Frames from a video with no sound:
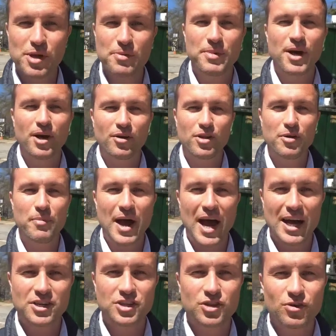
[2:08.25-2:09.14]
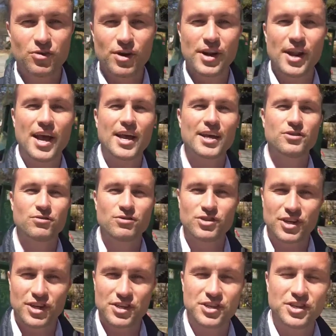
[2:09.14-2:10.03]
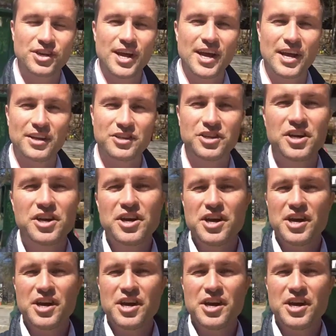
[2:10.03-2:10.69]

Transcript: email in the past 30 days or 60 days,